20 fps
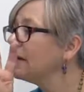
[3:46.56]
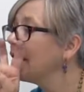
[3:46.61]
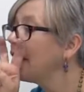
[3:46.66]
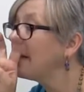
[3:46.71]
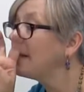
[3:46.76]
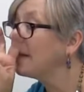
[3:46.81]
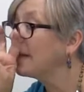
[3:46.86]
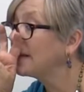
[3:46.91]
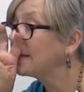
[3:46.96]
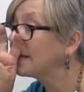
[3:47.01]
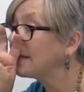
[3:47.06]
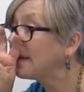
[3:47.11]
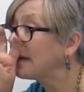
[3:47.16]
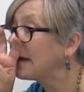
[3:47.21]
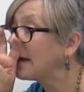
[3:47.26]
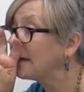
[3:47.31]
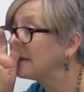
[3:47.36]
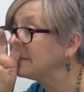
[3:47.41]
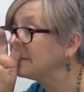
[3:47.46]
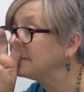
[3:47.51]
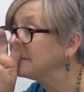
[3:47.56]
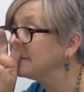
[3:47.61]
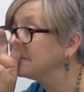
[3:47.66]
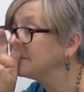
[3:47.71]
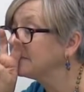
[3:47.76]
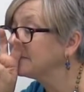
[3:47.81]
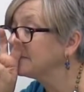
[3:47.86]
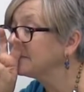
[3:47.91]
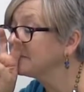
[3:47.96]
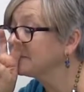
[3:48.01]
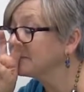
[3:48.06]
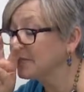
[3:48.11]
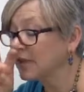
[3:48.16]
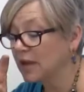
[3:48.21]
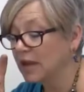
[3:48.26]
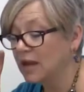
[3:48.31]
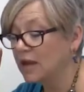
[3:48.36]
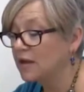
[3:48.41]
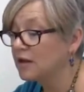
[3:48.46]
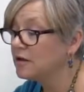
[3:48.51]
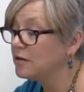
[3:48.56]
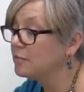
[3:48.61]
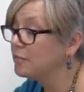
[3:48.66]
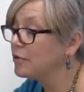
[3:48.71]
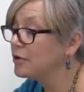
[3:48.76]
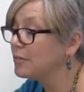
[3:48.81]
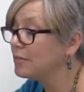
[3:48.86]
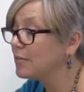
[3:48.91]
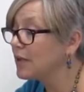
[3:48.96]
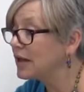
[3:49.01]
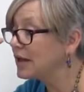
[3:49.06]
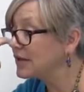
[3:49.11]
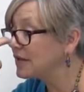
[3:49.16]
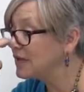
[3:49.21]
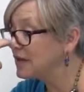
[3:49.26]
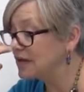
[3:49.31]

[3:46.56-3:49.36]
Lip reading: not like that. Put them like